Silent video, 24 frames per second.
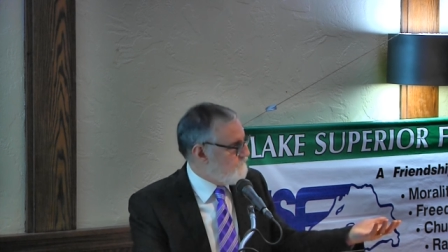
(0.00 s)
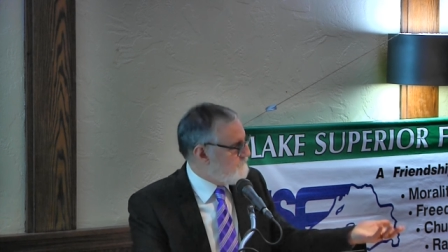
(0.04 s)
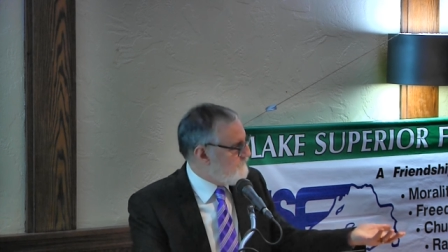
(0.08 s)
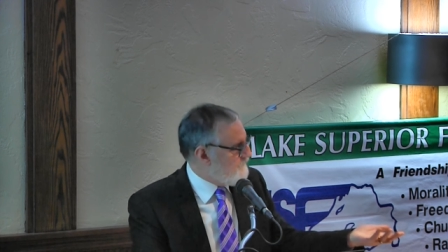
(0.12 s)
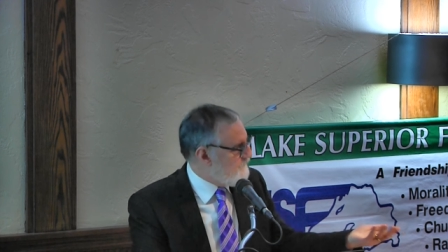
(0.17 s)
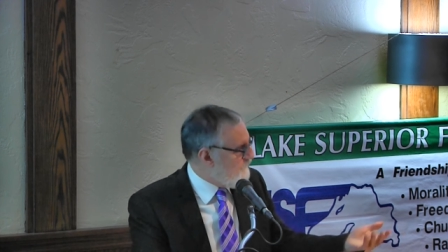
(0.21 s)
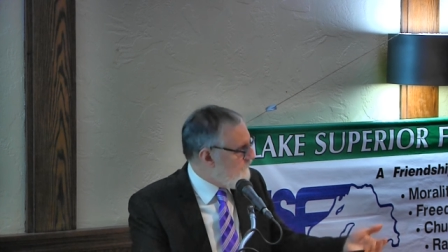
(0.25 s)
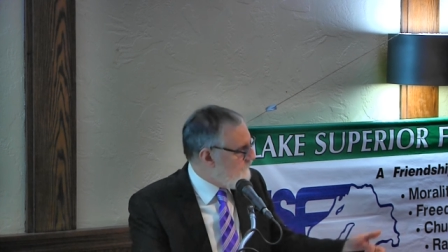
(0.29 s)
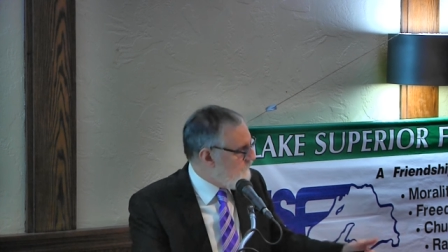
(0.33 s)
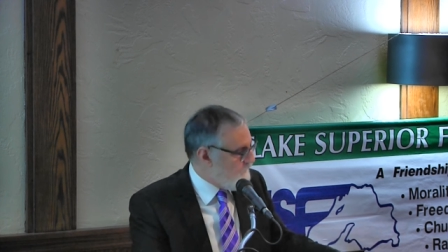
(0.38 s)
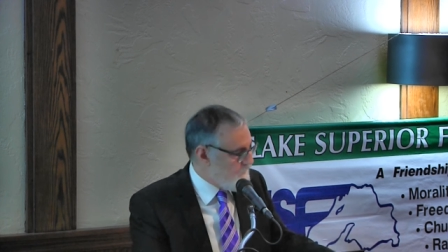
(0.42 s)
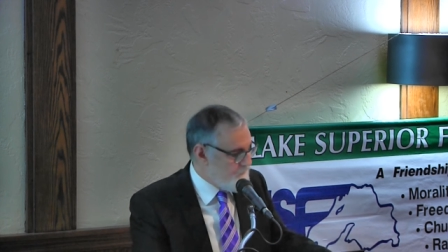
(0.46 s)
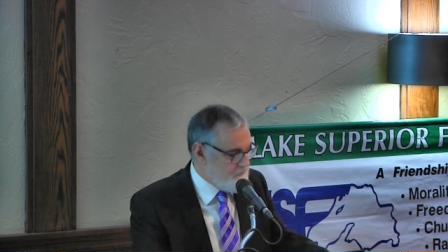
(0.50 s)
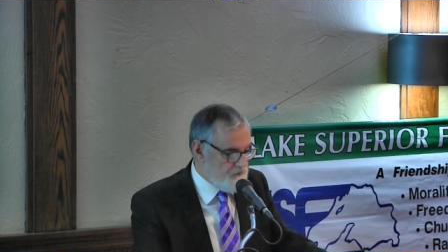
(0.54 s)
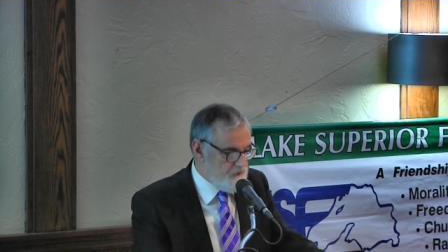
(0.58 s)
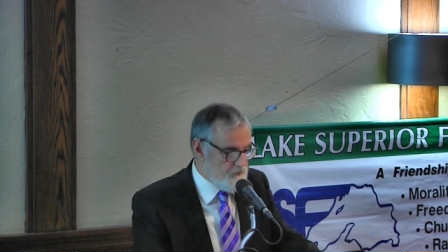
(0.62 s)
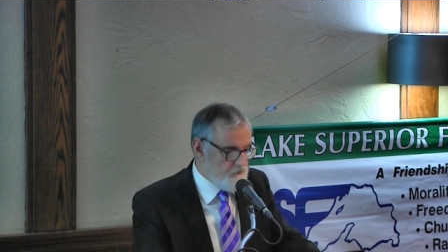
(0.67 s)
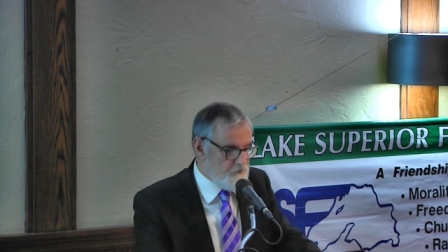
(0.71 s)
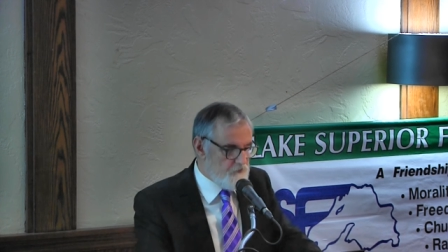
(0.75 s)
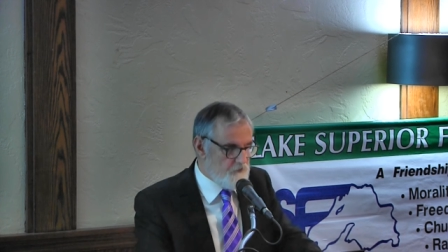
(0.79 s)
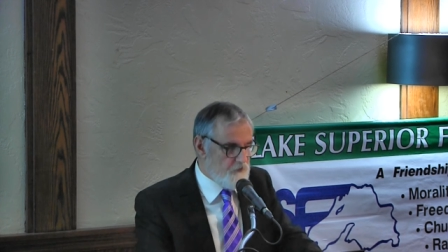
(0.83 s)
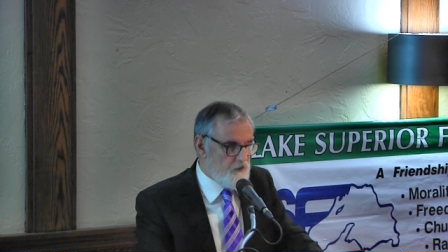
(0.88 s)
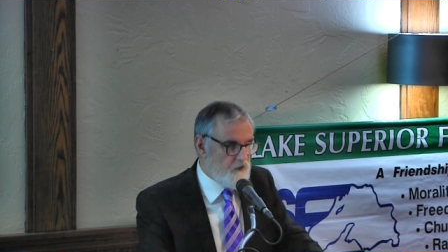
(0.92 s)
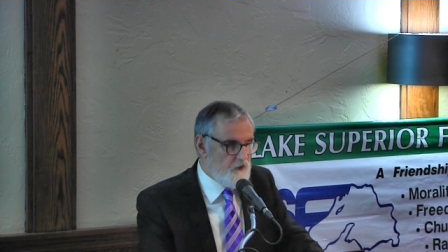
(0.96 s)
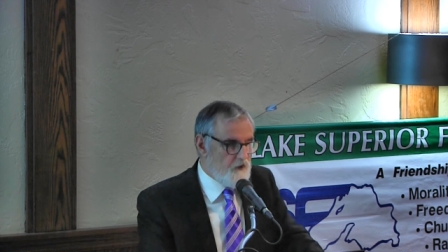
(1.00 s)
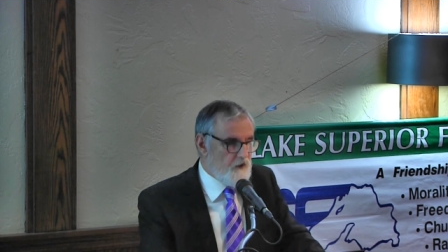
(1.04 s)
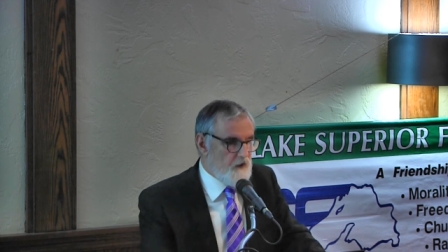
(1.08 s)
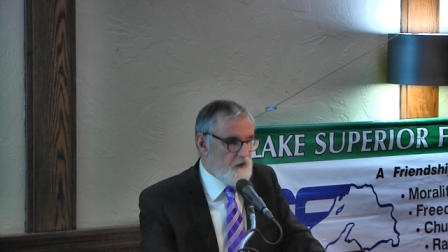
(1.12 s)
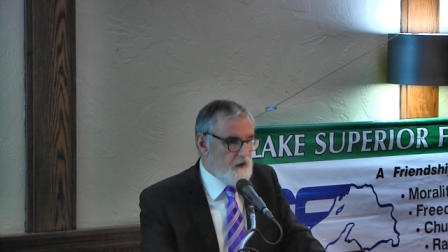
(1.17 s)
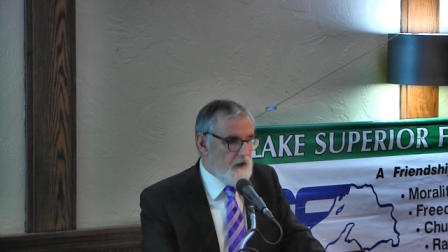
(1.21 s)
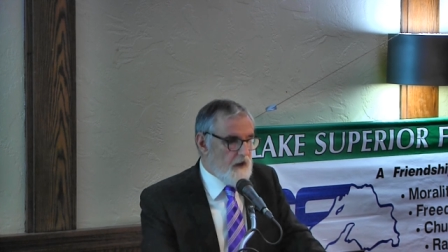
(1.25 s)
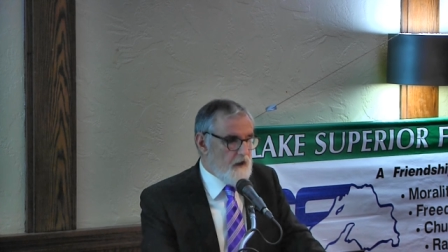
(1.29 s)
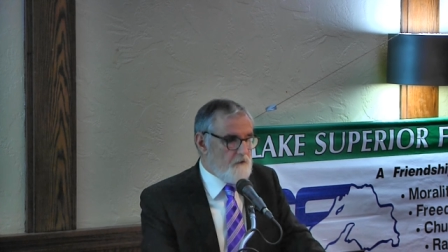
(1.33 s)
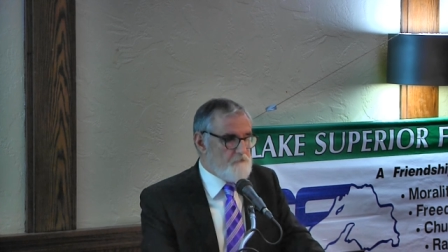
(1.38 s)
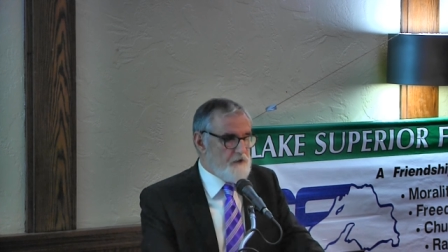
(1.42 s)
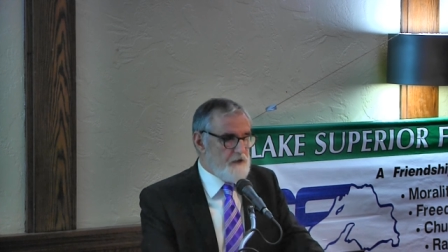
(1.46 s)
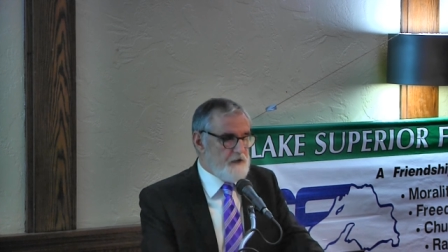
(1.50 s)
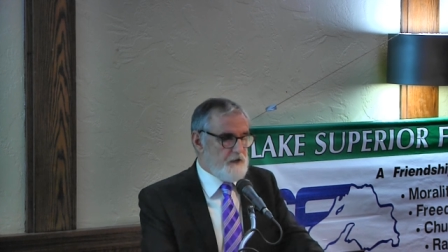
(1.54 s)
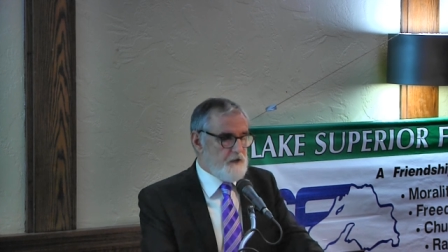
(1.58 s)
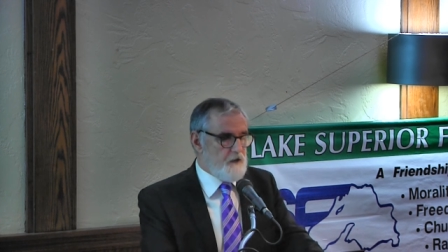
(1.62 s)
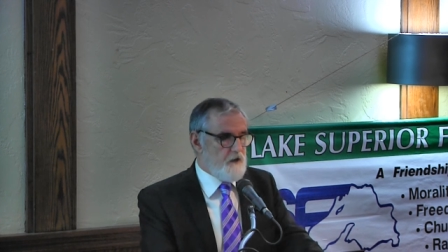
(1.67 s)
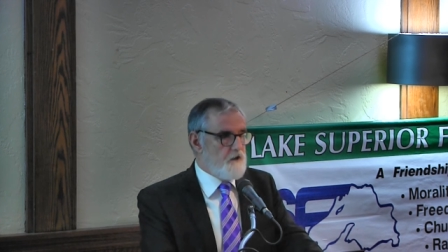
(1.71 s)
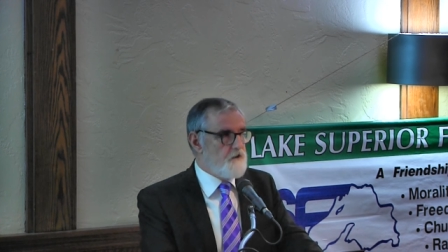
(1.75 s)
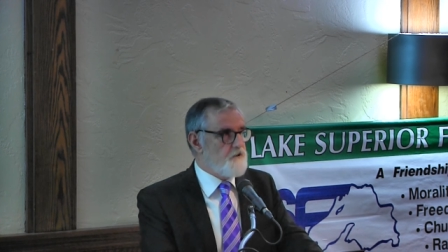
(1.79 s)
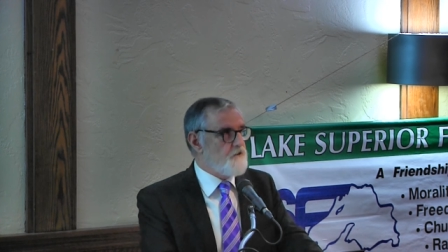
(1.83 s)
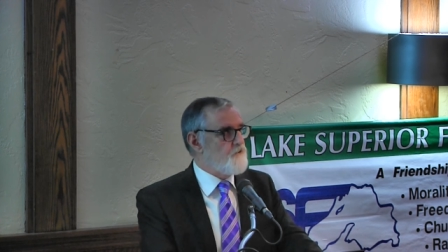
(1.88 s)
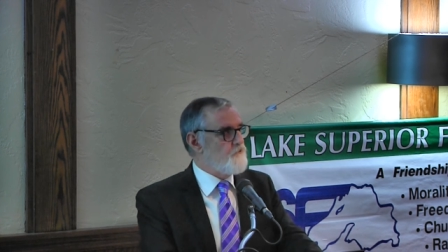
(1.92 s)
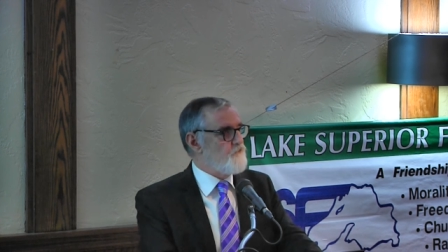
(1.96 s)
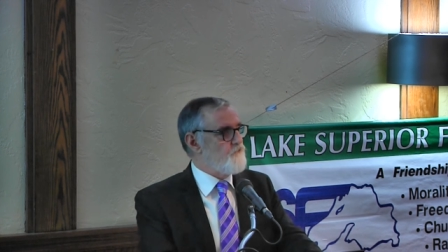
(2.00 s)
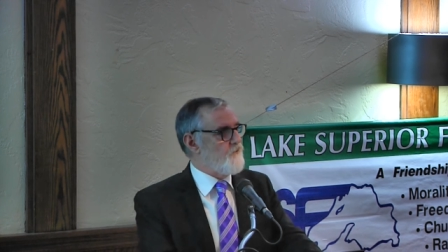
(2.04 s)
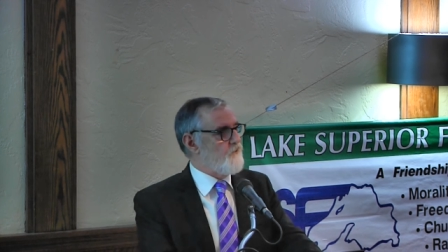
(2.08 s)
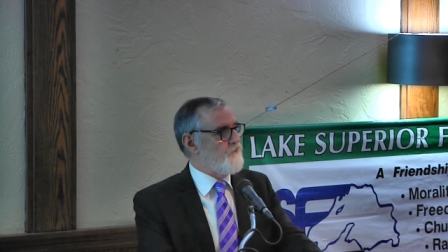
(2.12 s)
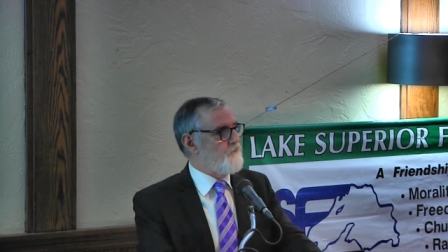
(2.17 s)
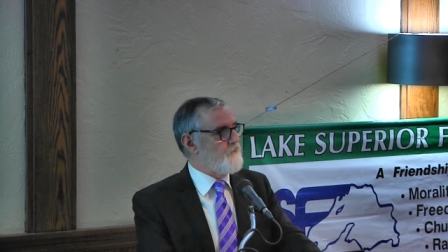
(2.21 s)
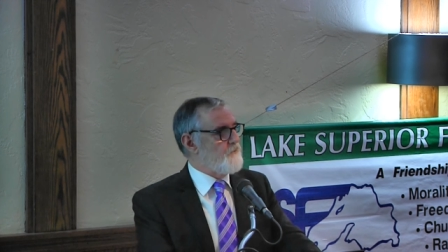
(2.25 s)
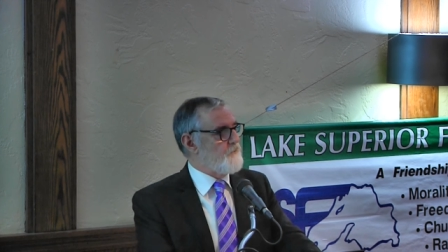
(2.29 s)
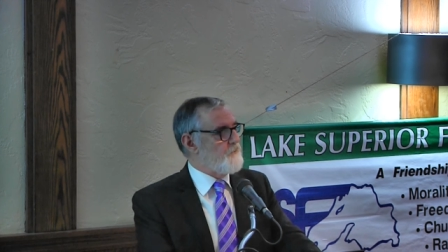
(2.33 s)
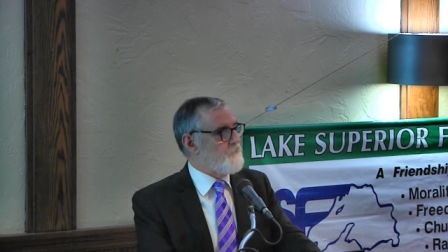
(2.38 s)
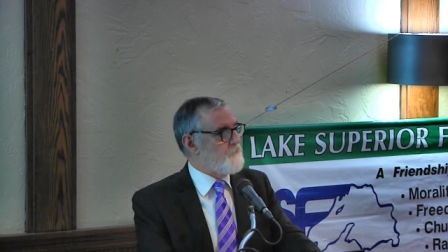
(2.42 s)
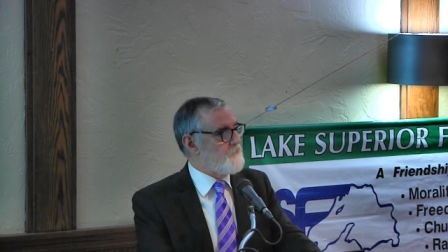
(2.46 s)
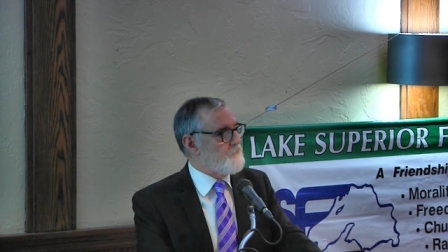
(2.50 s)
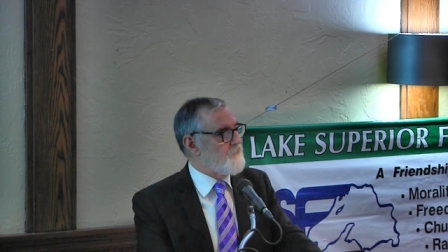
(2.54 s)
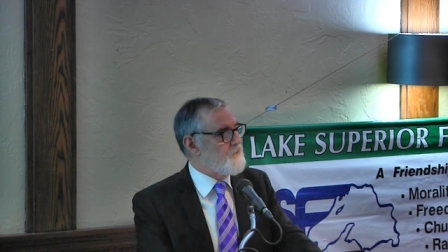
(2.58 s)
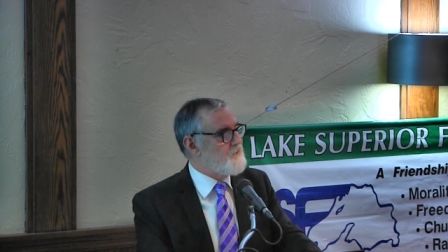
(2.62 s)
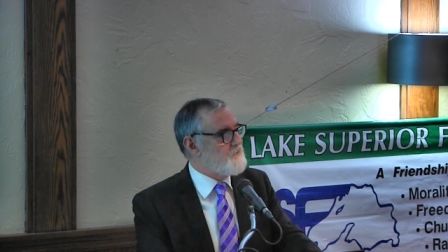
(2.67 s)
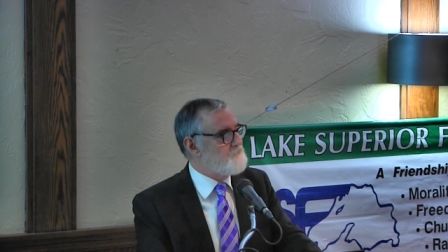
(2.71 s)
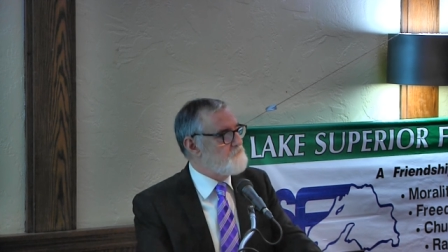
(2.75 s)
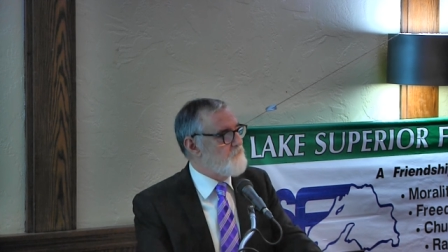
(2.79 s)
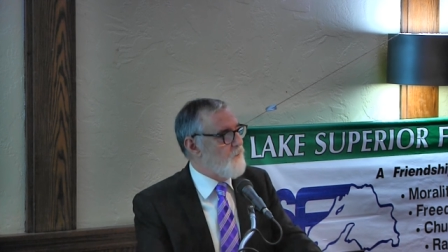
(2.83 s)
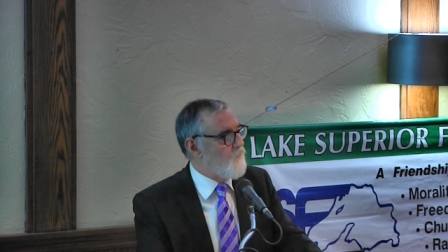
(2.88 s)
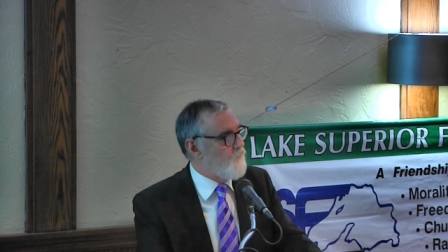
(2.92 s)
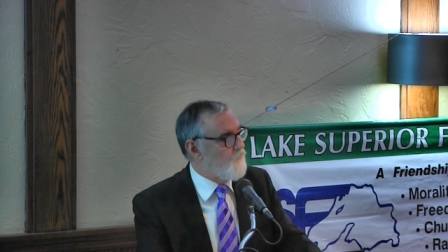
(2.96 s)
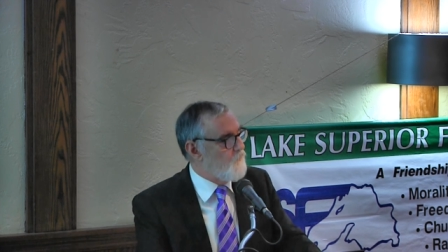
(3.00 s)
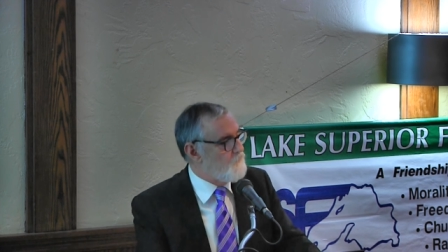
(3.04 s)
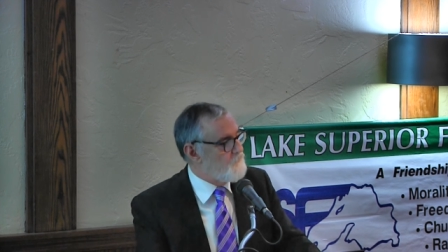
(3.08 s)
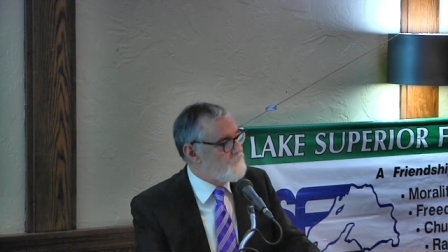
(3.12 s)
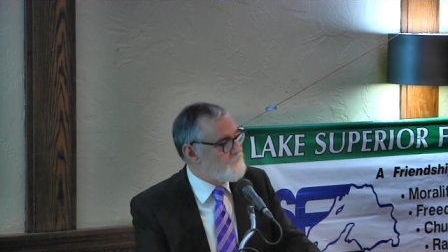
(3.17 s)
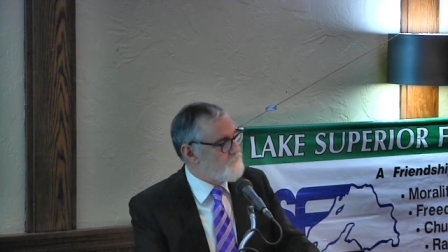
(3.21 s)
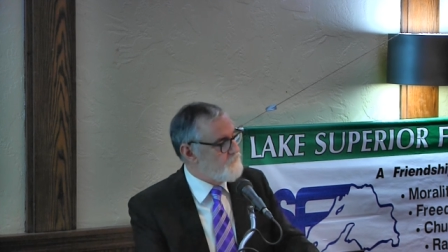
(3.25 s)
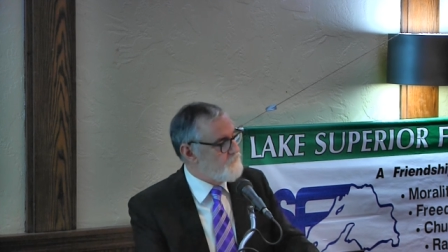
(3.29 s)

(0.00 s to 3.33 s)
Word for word: Nine. How does that? How many colors are there in the rainbow?